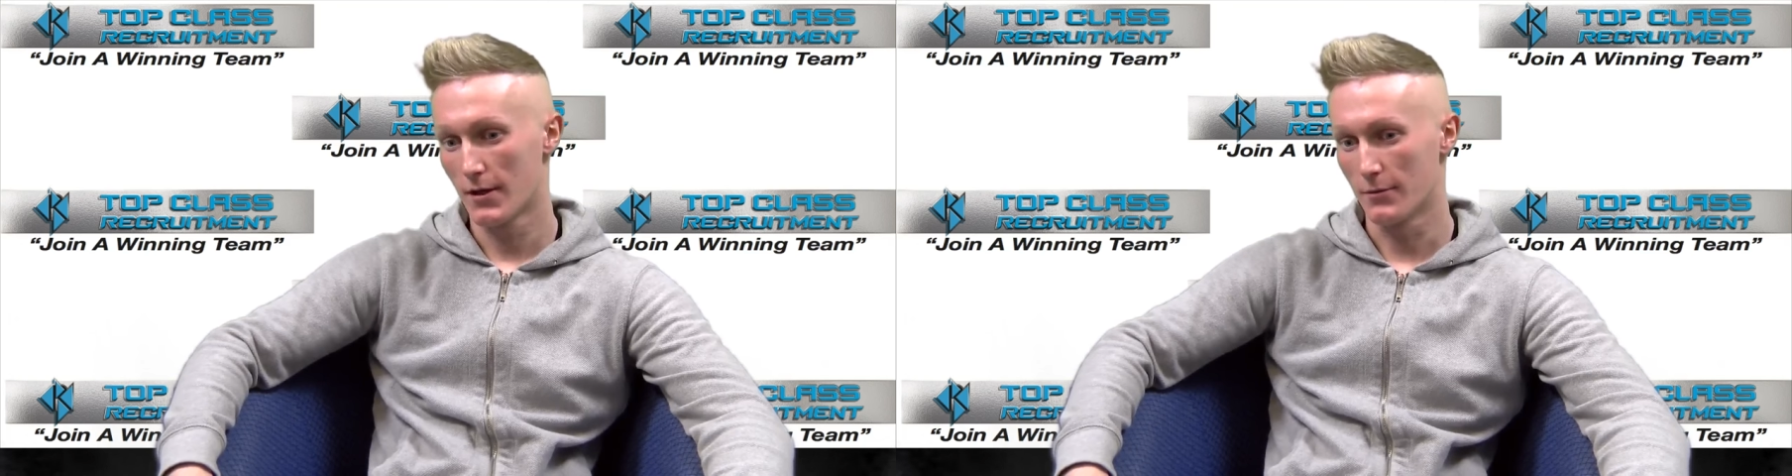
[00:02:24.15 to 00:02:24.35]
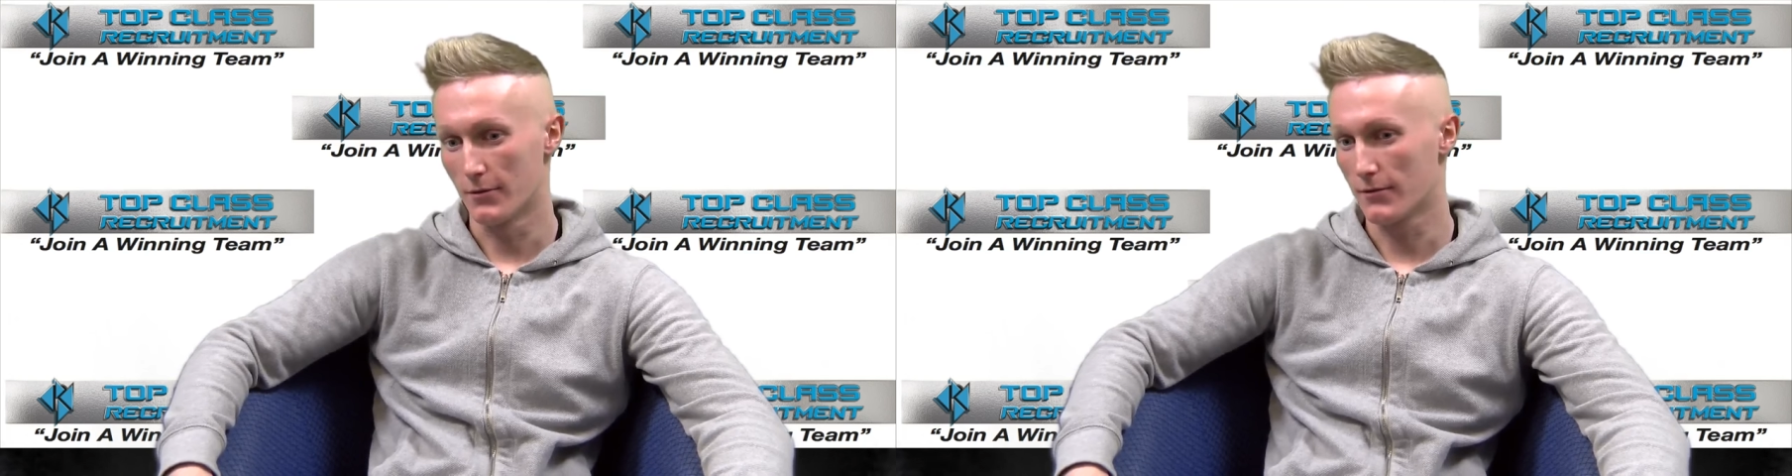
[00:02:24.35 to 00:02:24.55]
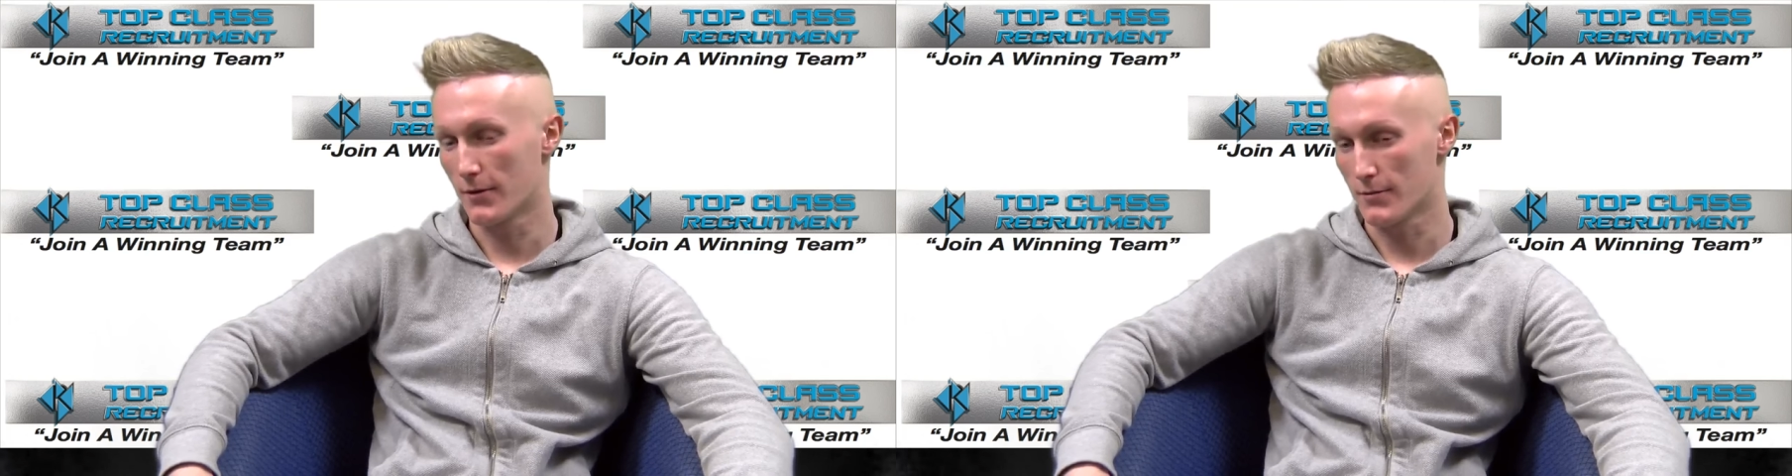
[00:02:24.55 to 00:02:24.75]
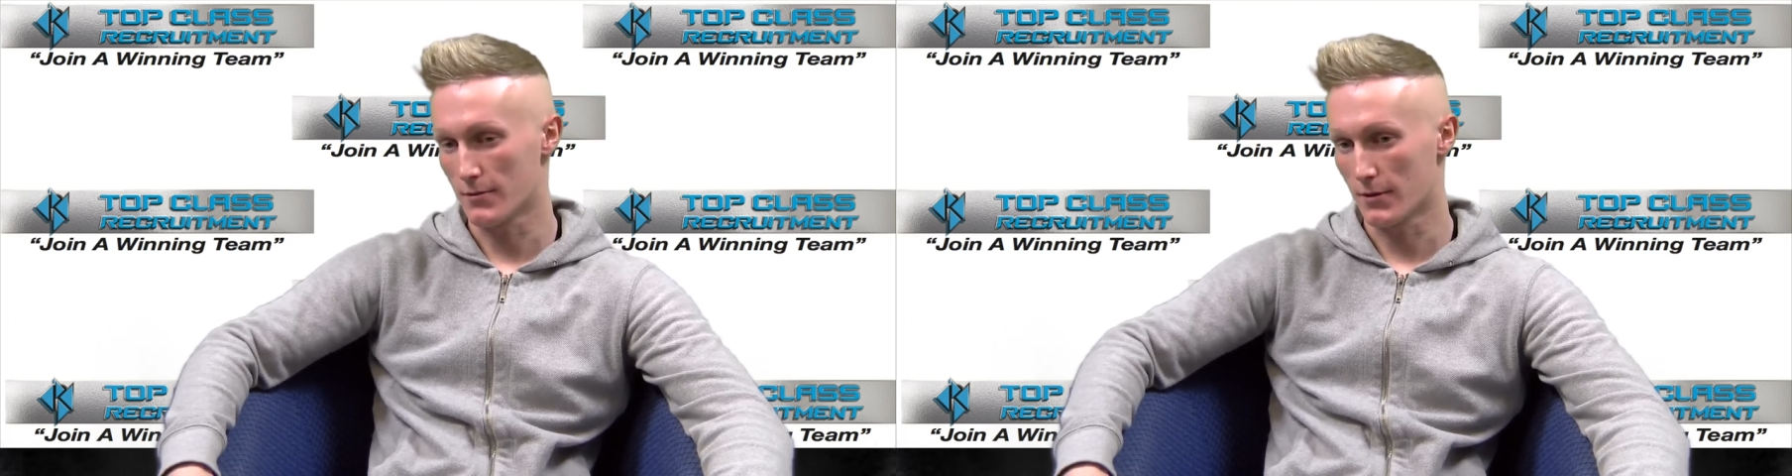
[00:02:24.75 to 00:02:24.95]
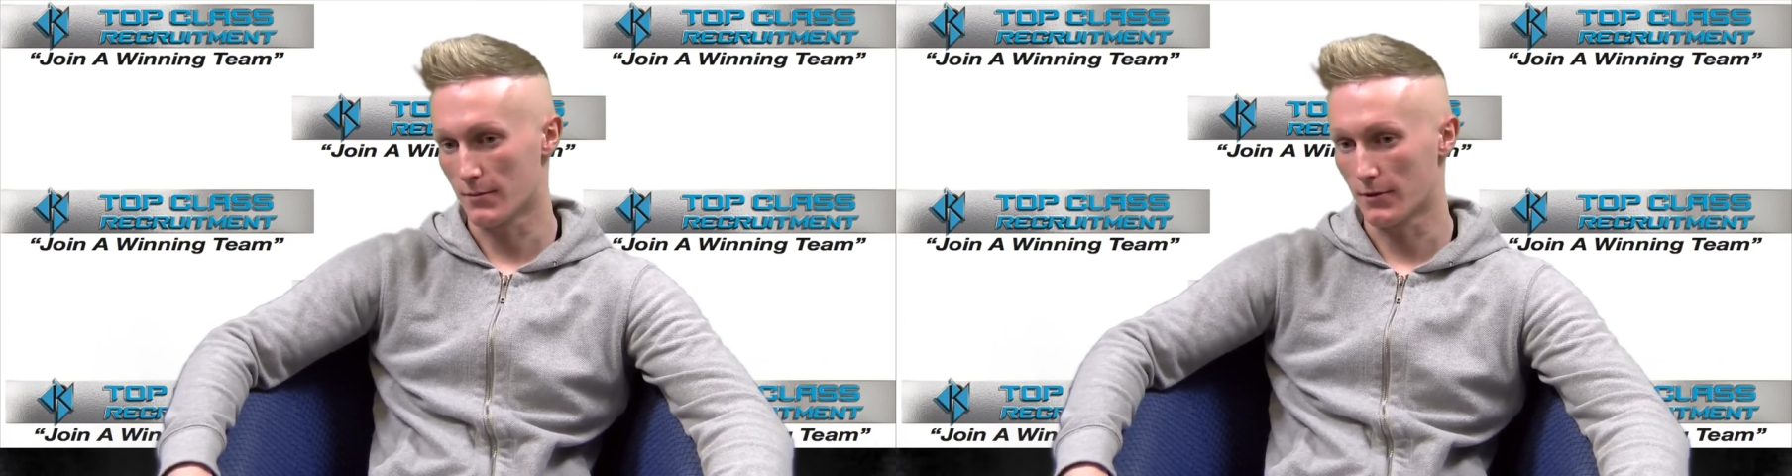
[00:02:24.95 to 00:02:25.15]
Both teams
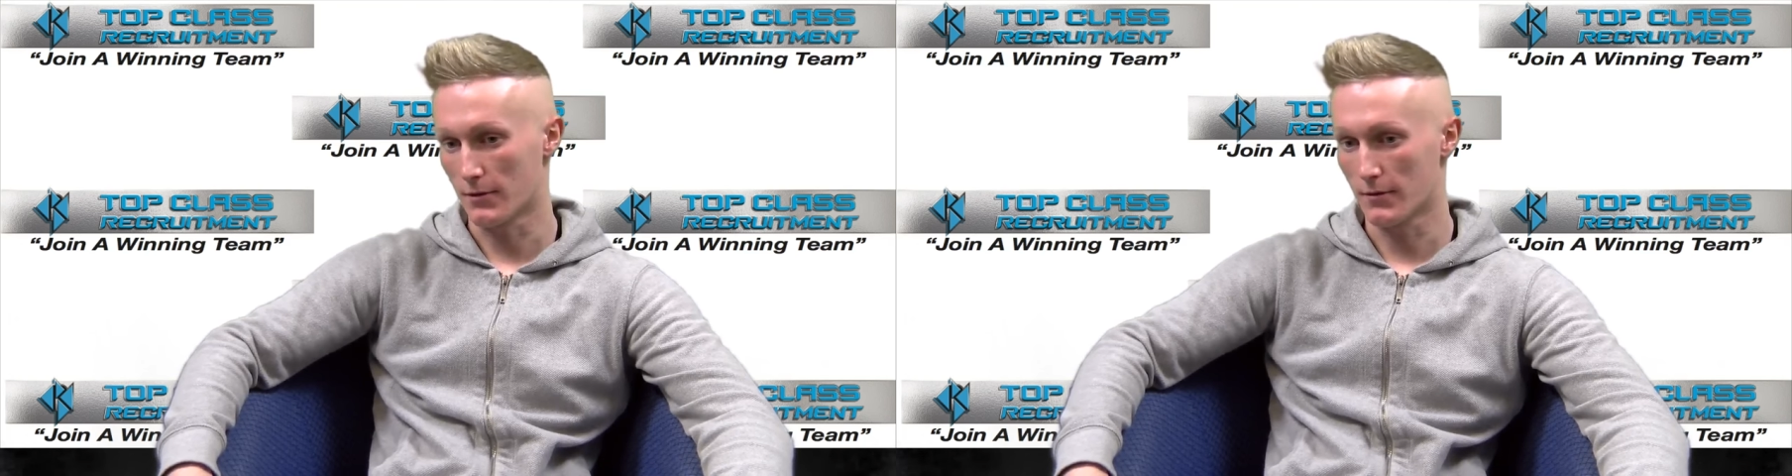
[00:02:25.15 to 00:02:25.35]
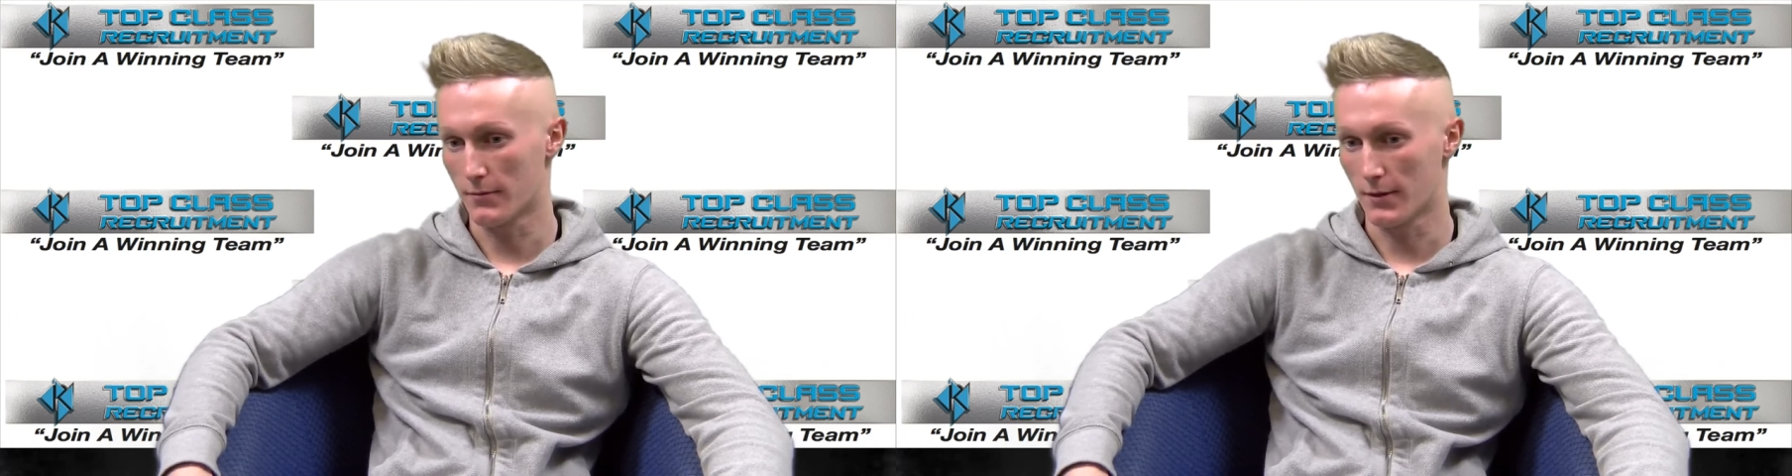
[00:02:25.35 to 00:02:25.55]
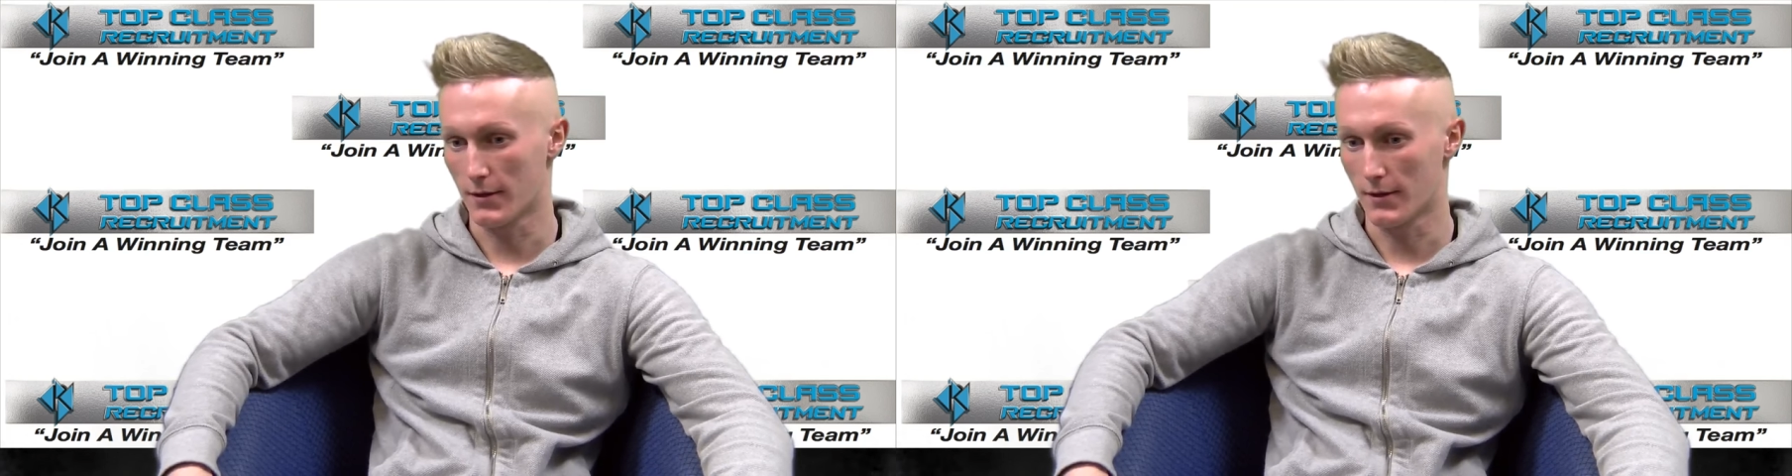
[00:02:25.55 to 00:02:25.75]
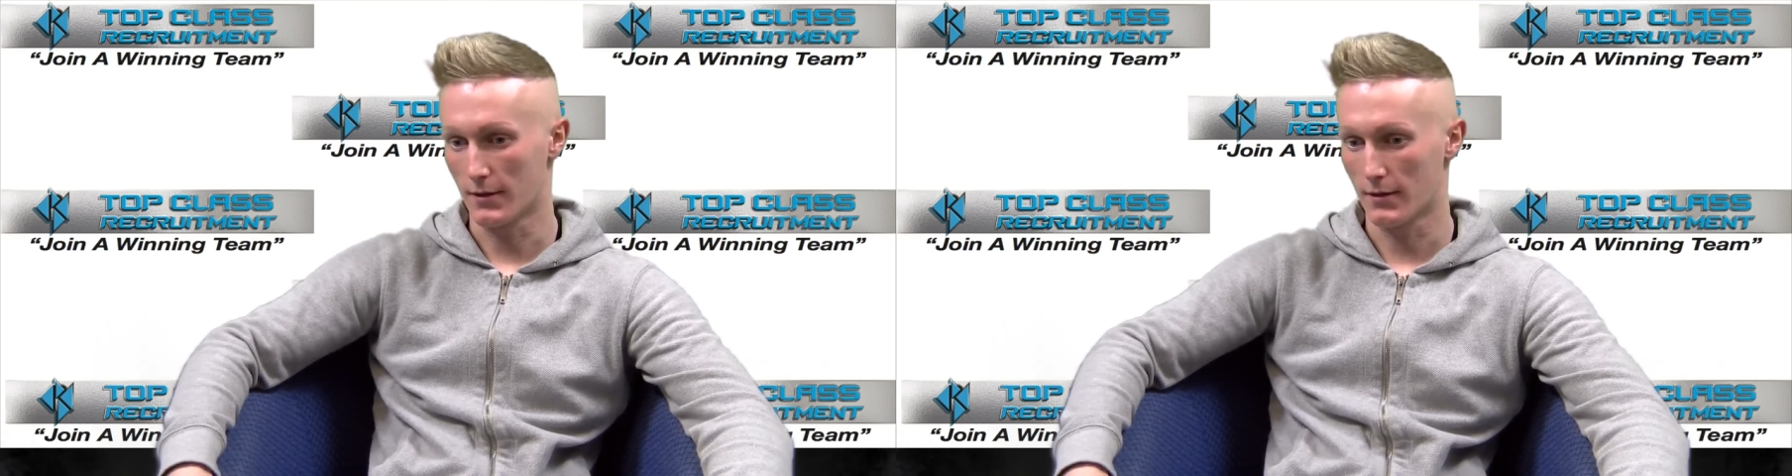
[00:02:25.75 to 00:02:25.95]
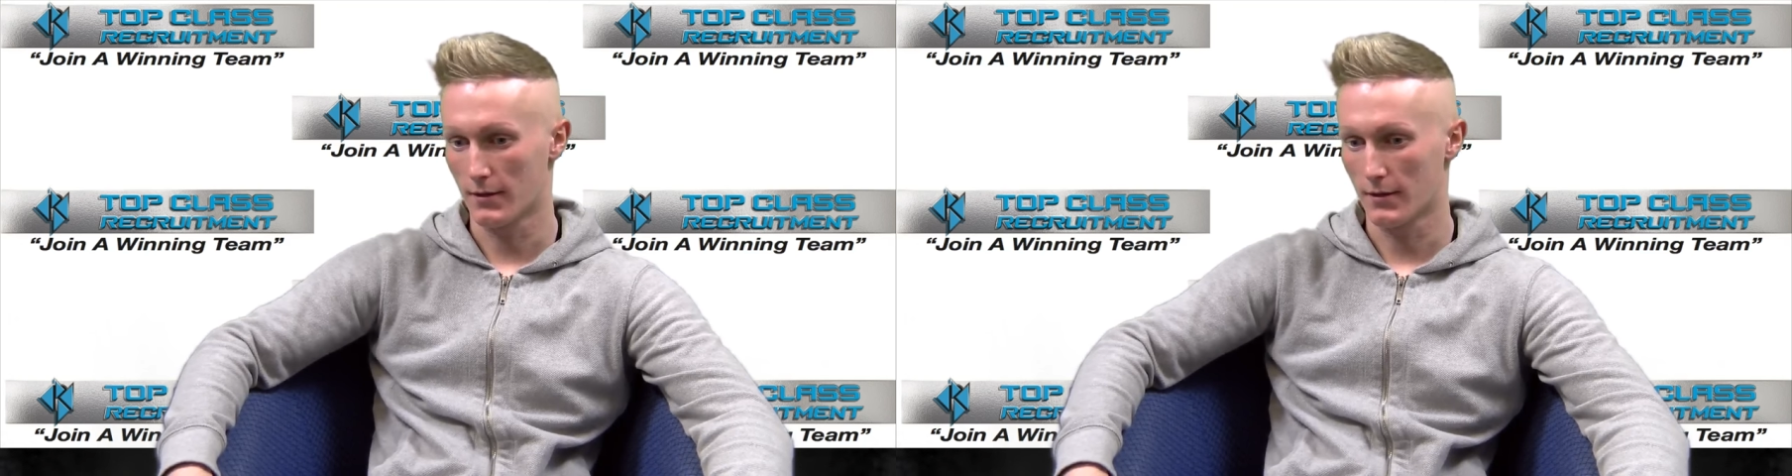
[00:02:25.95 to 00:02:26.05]
weren't brilliant, but uh,